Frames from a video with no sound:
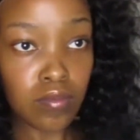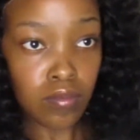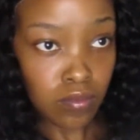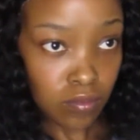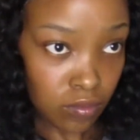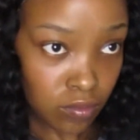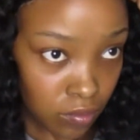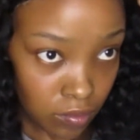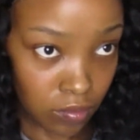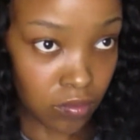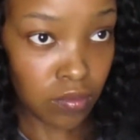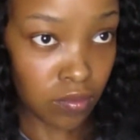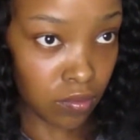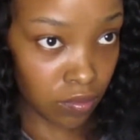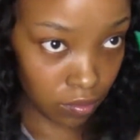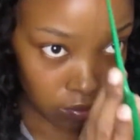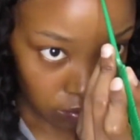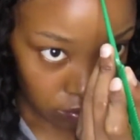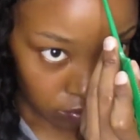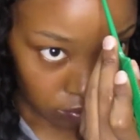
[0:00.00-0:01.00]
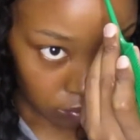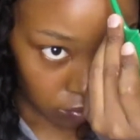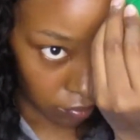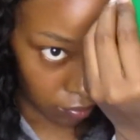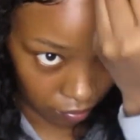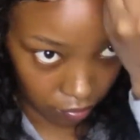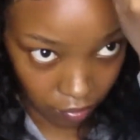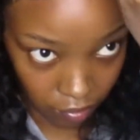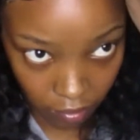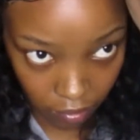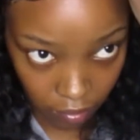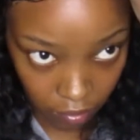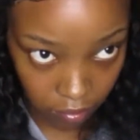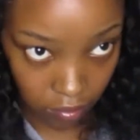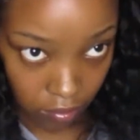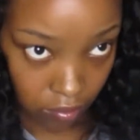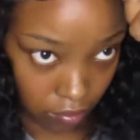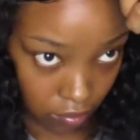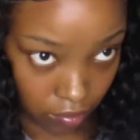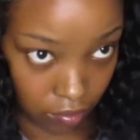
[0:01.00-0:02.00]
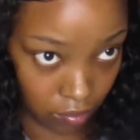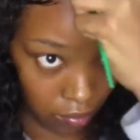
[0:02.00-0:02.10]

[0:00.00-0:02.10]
desired manner. This mousse